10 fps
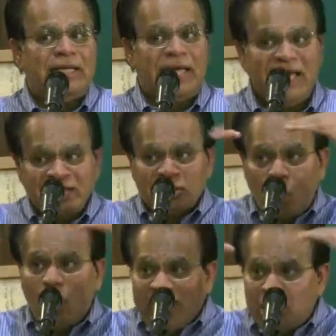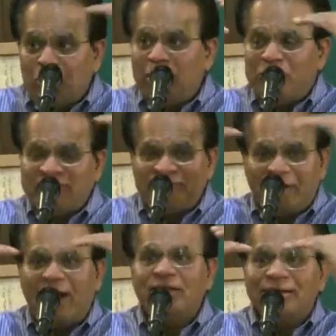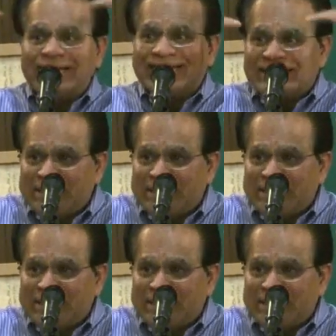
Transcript: He is co-equal with the Father and the